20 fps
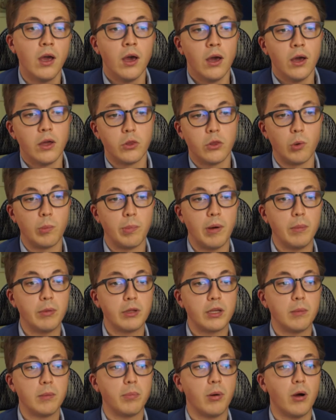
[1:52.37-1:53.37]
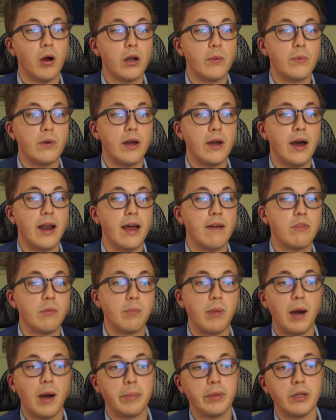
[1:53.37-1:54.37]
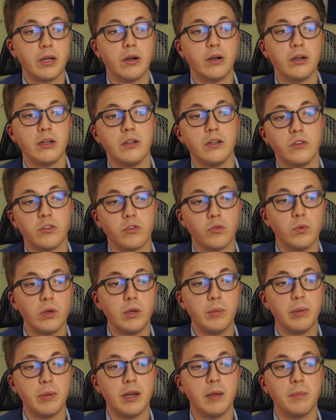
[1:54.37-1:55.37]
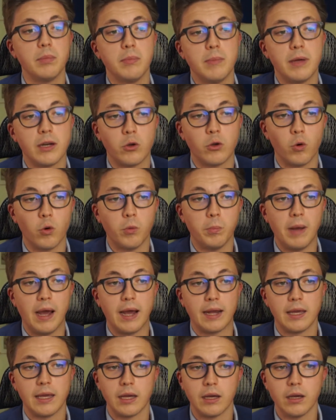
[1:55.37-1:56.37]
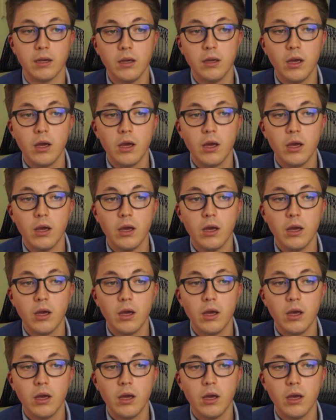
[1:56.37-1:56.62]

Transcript: The Republican Party would not have the popularity to sweep and implement court packing.